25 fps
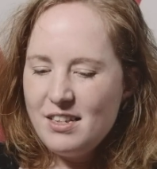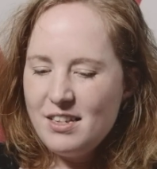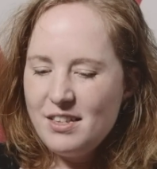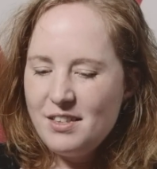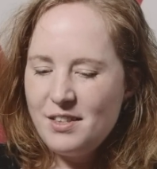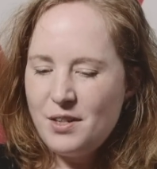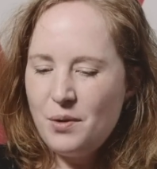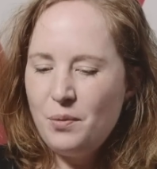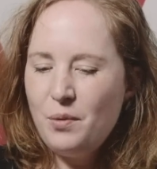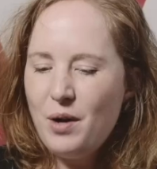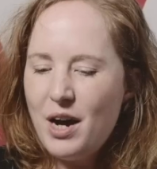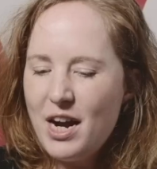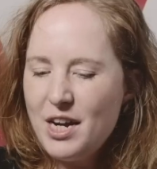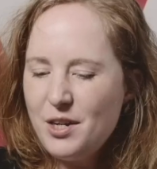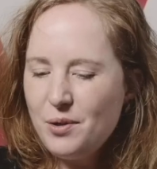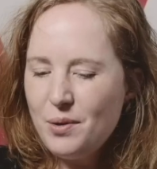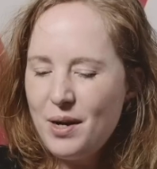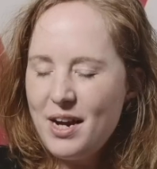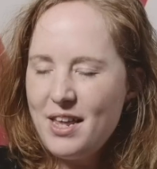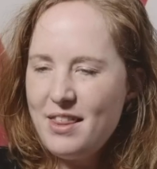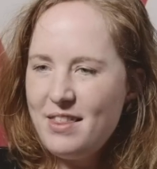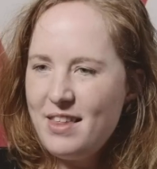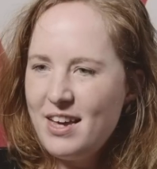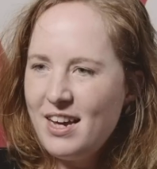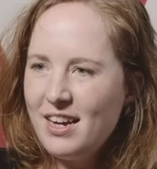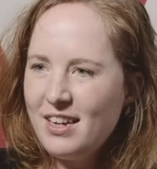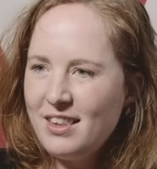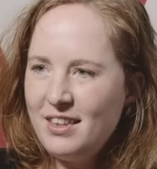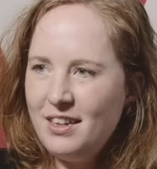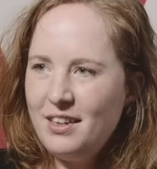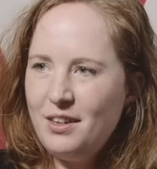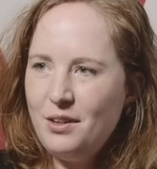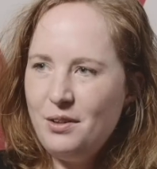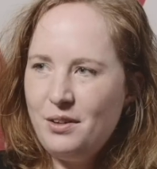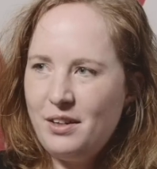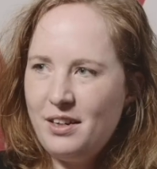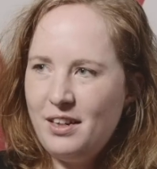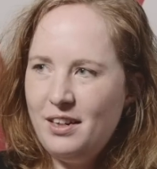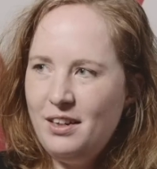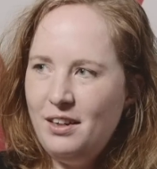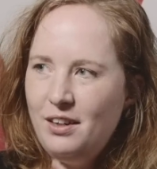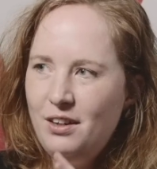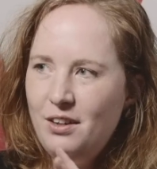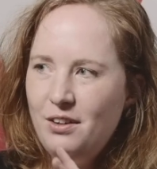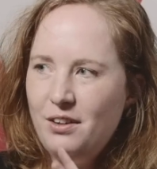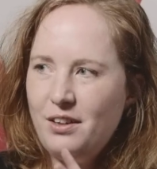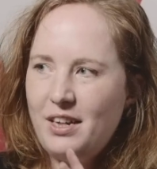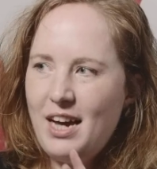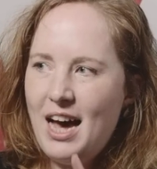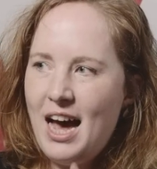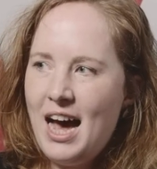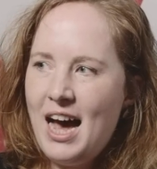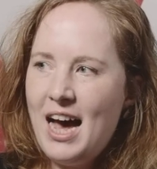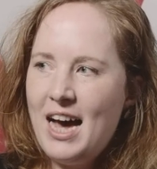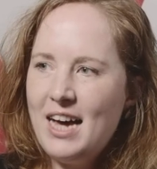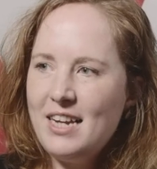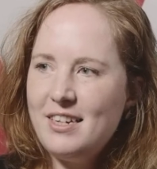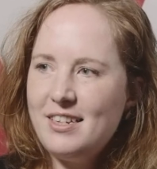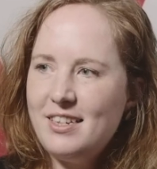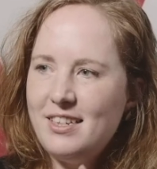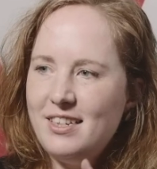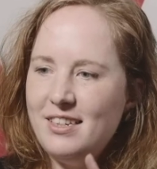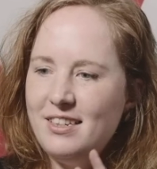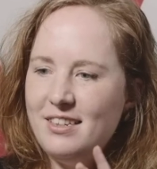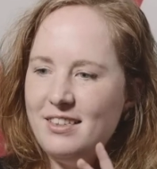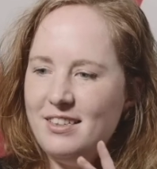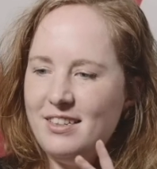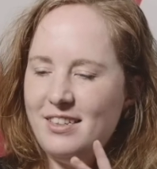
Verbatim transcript: So why do I think that you can look at